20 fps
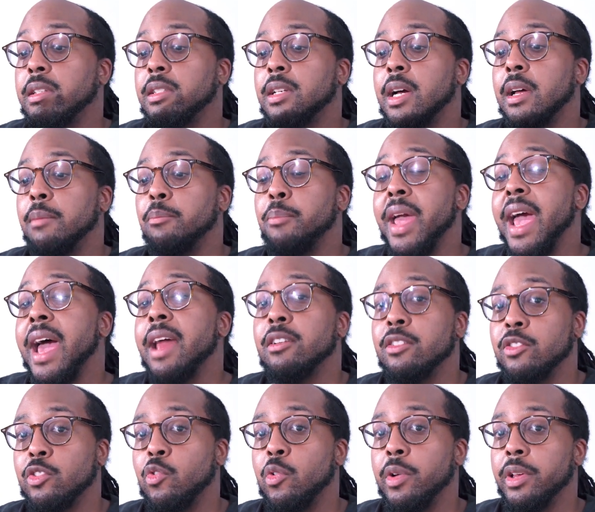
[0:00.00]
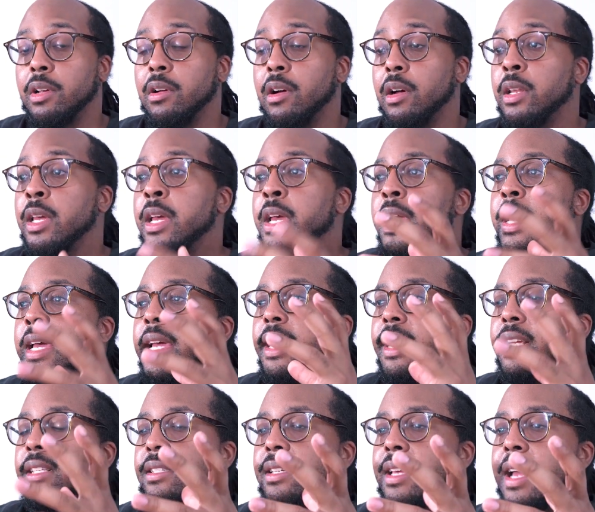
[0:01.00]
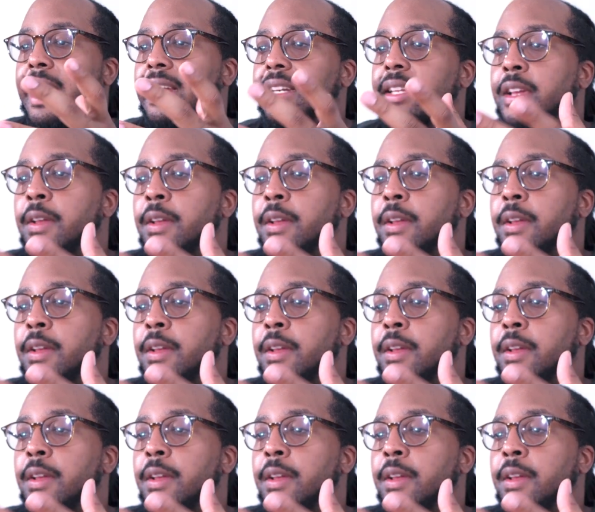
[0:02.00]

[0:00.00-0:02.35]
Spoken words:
It's got patterns going on. It's got